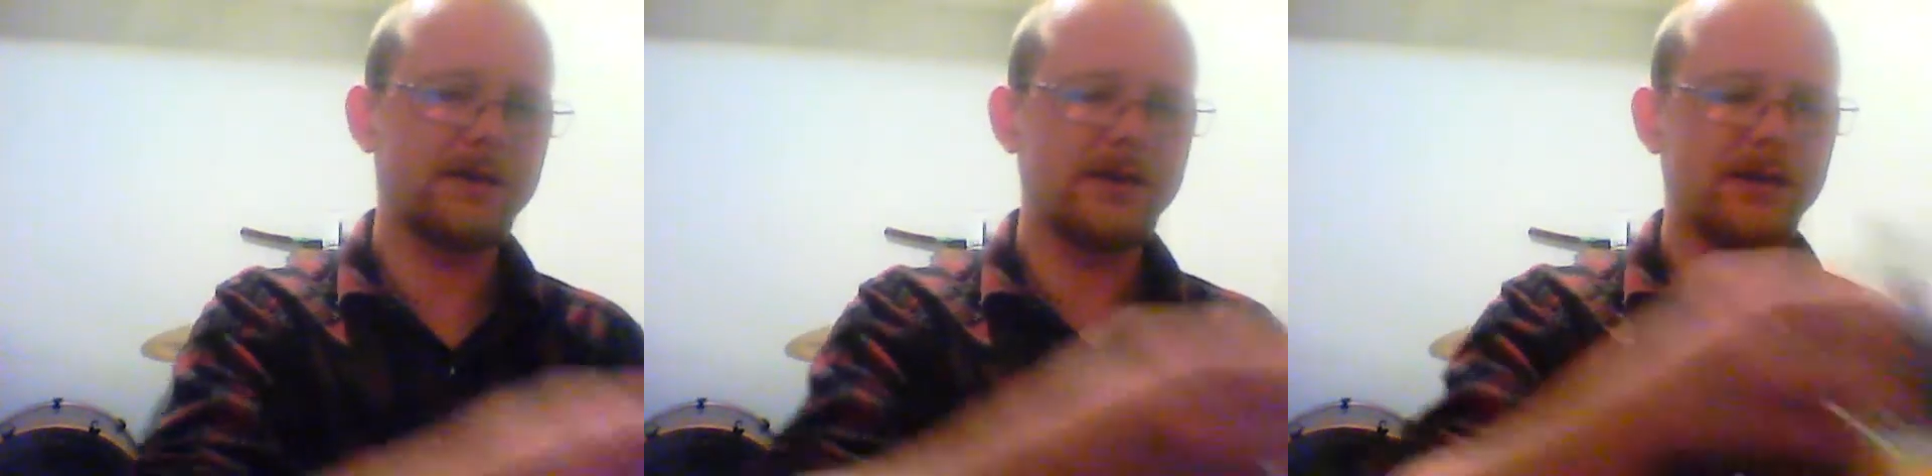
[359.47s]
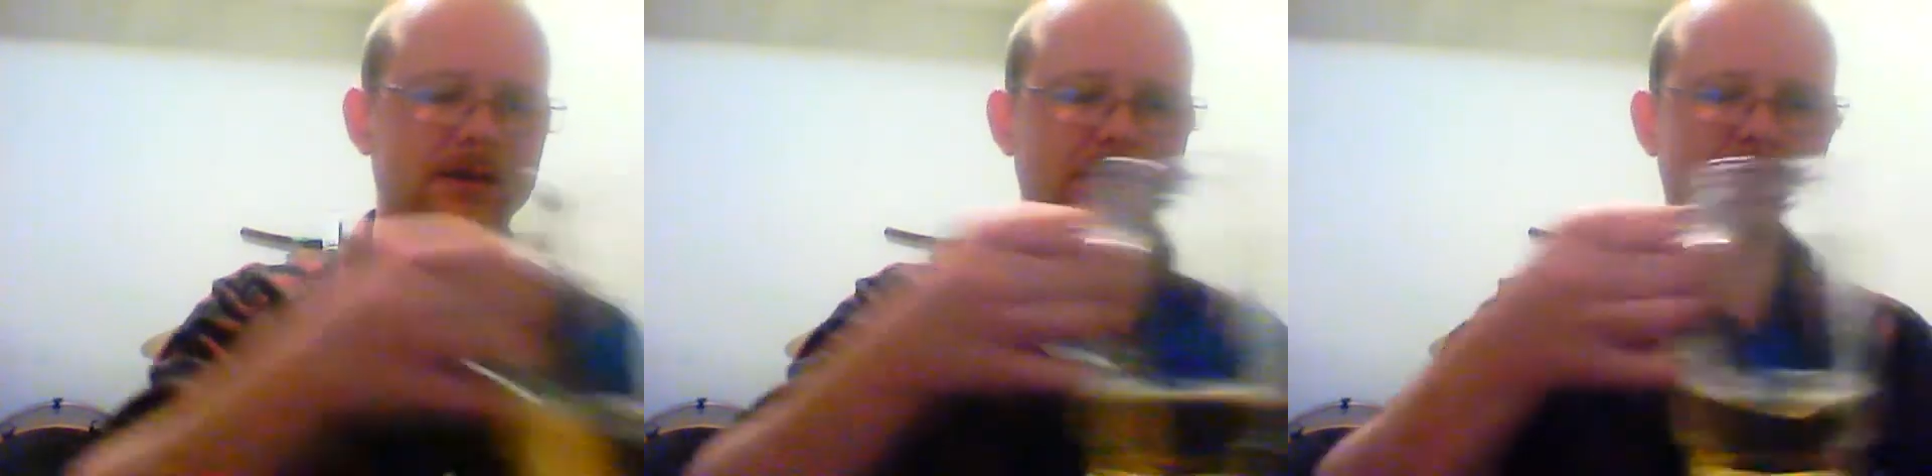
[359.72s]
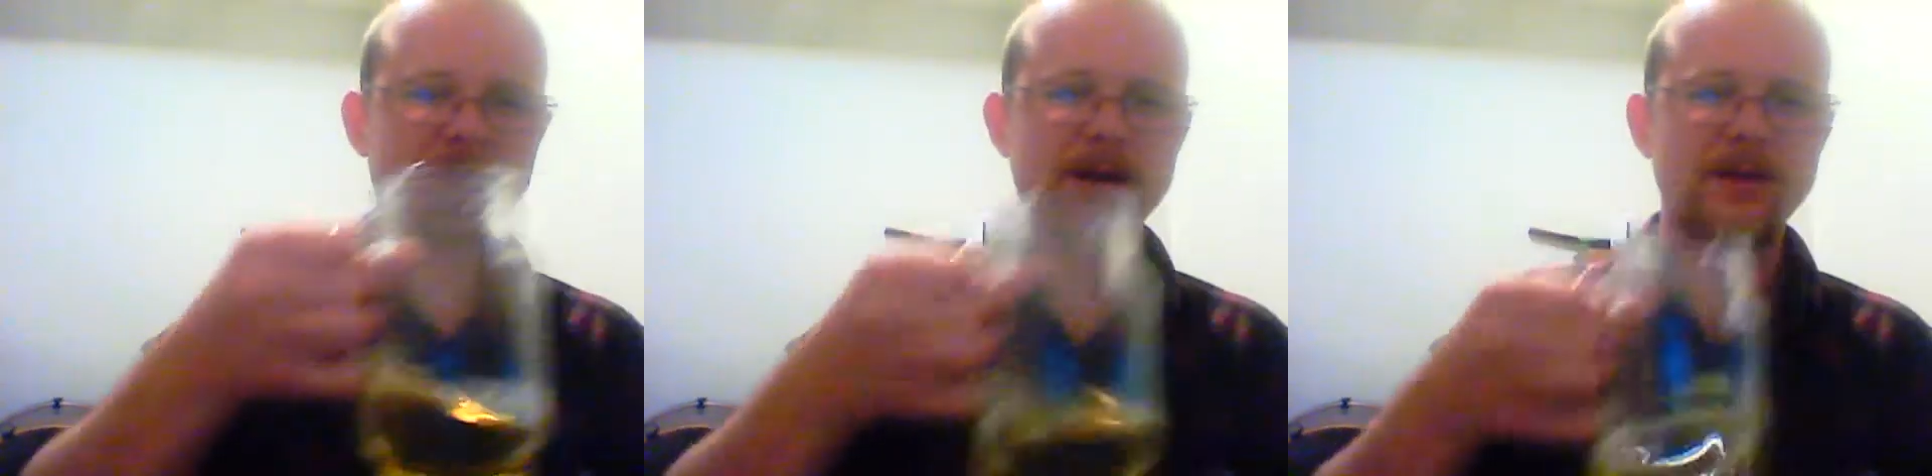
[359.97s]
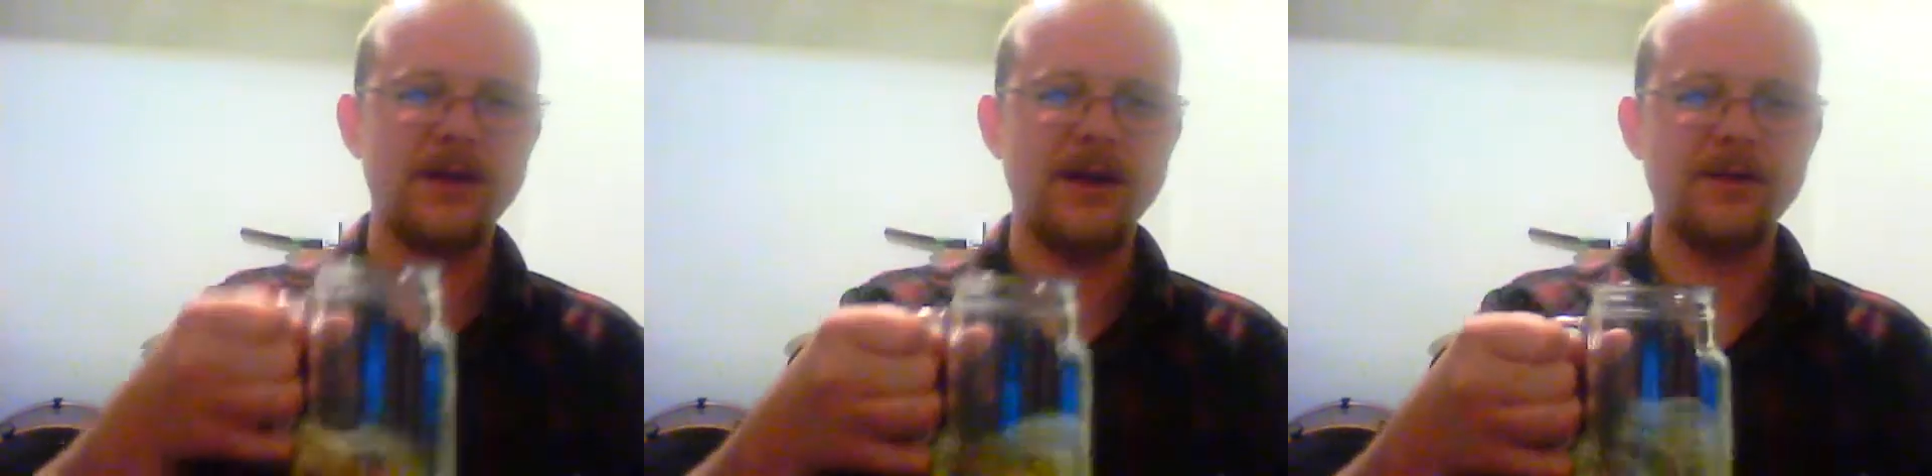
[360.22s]
I'd
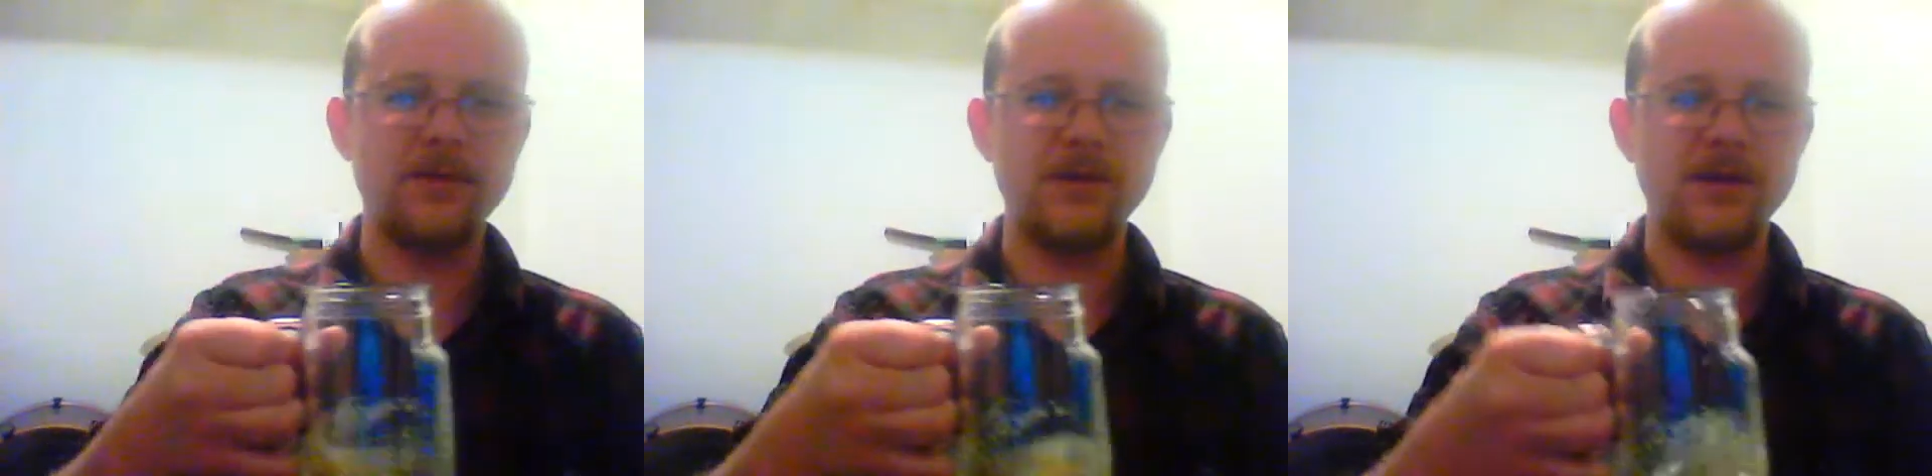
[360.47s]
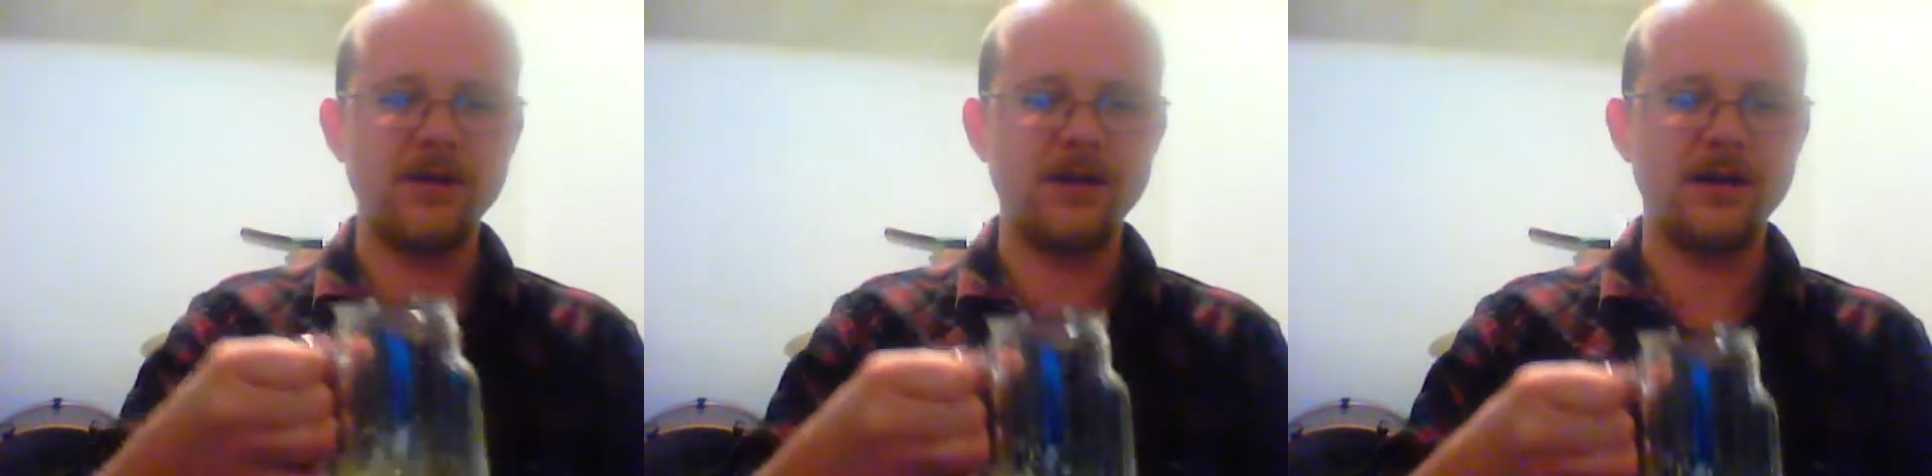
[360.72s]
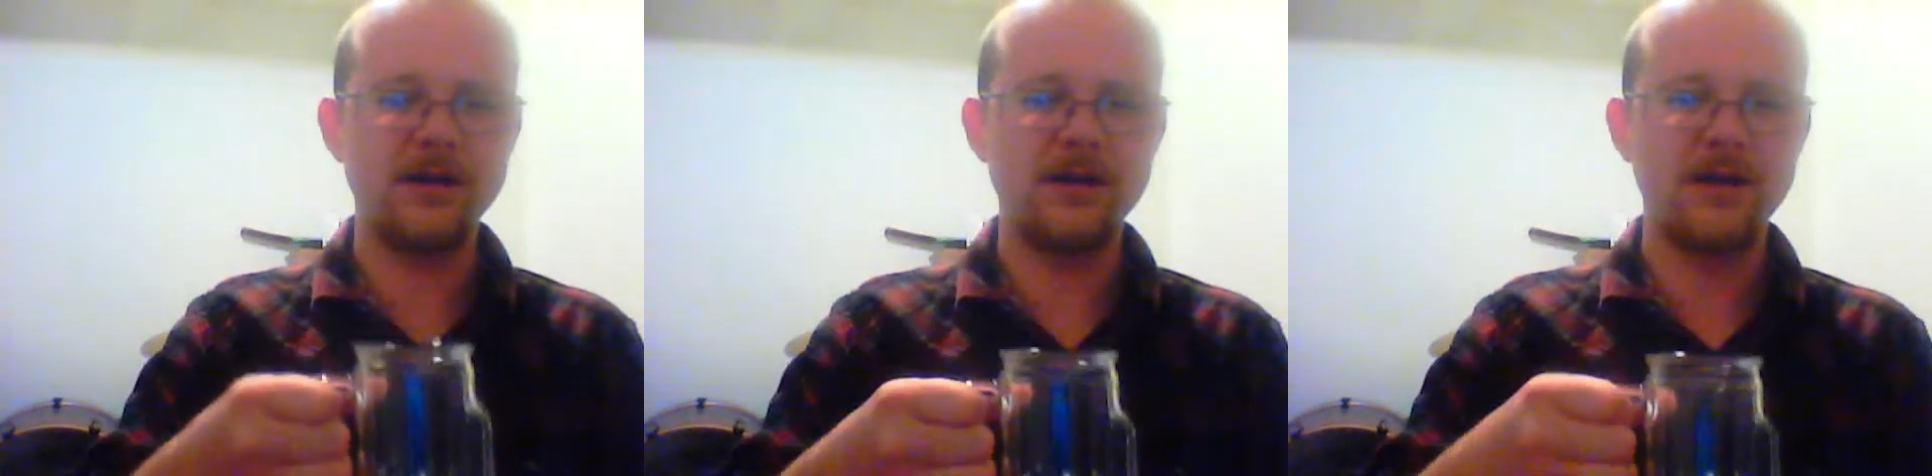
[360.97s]
rather have them using a